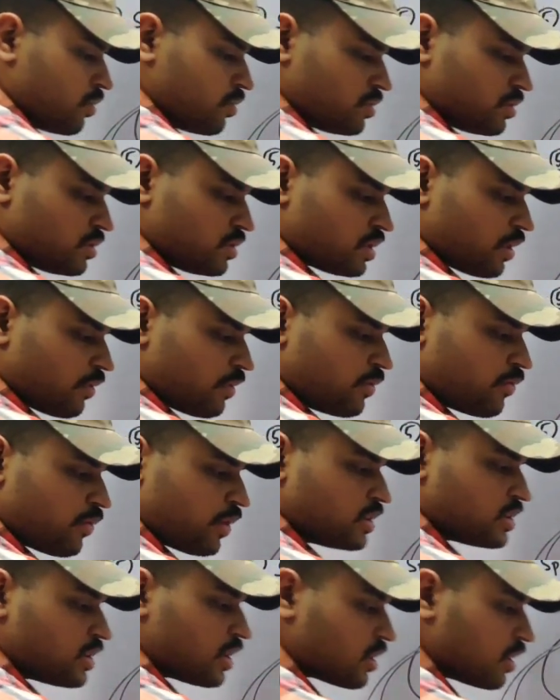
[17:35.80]
7
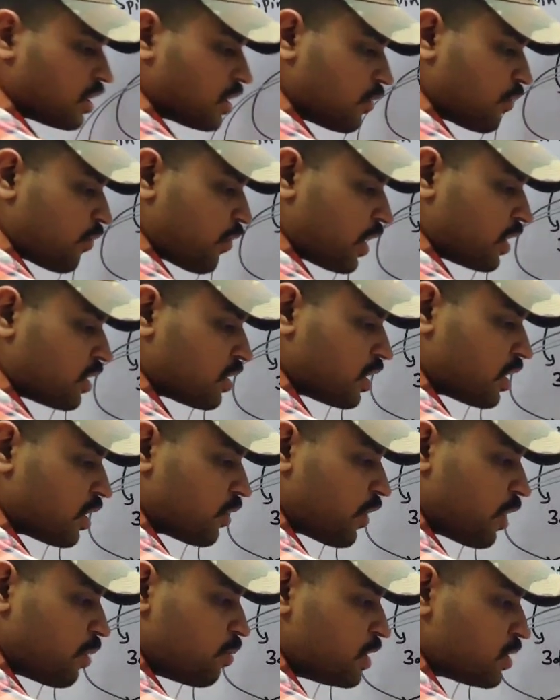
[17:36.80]
5s are 35.
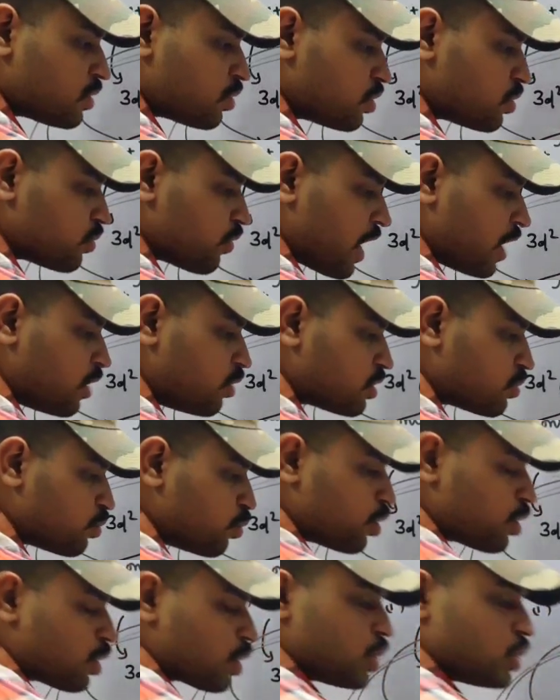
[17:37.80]
35 means whose value is
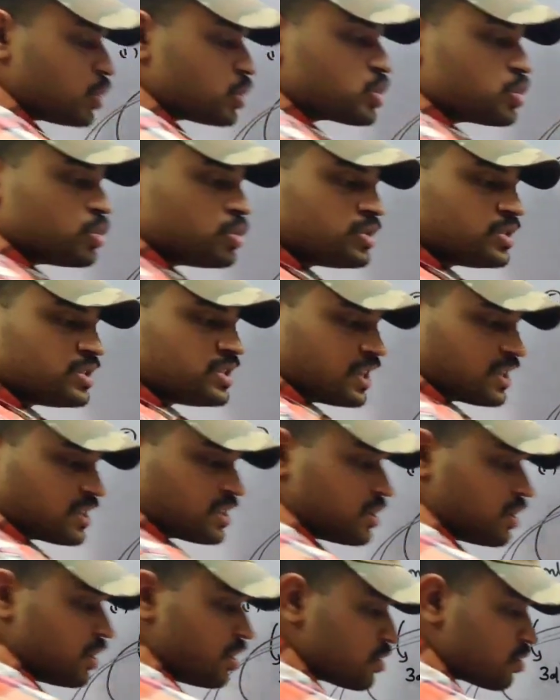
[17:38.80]
more close to
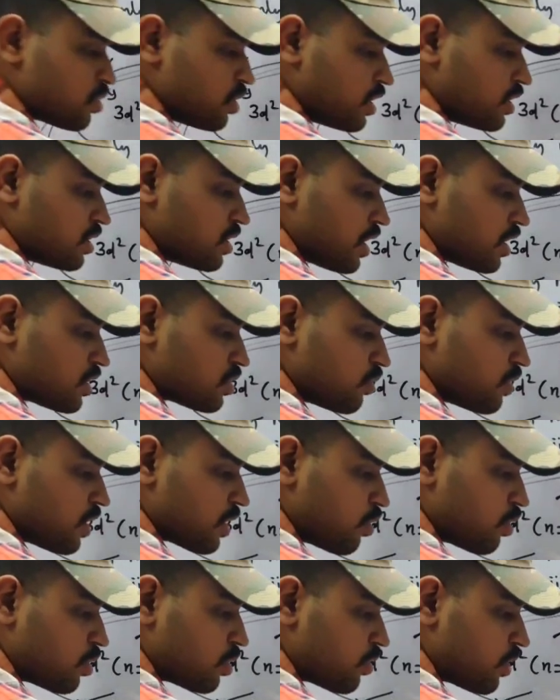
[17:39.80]
6. So it is also, we are
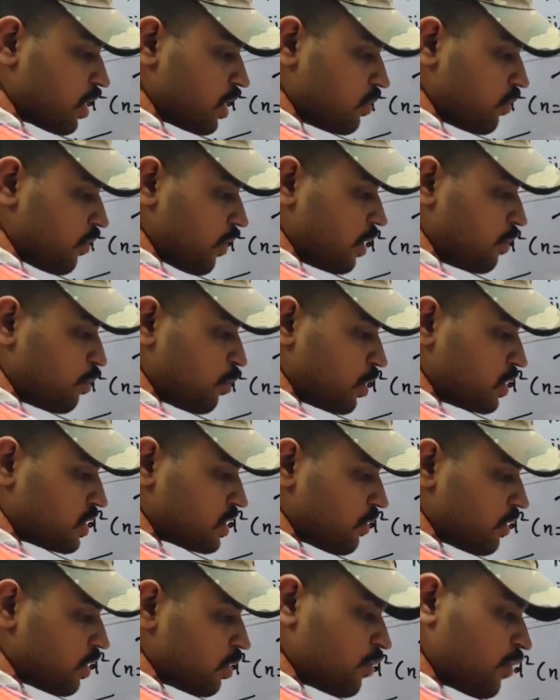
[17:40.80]
going to get
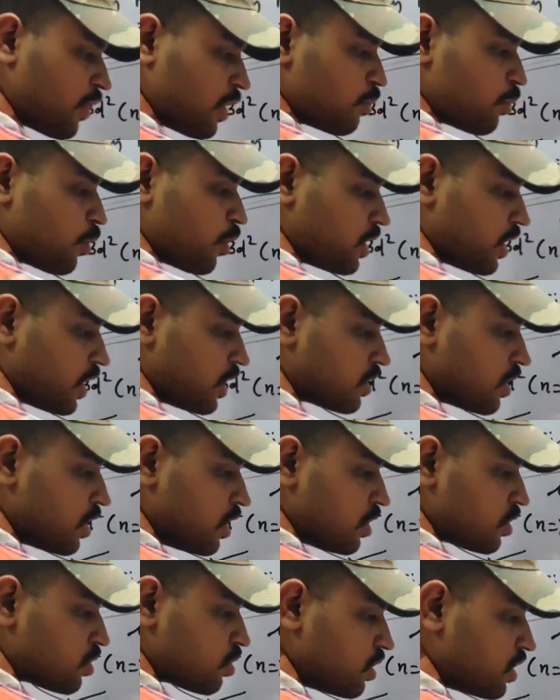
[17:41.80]
5.7 or
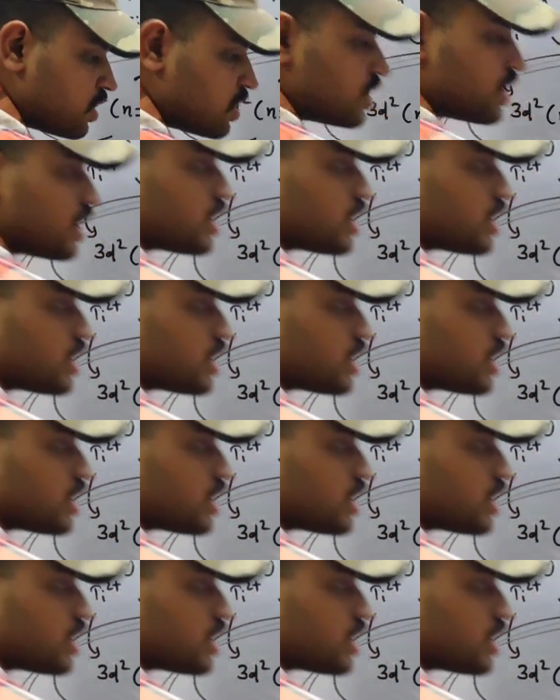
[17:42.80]
5.8. So this is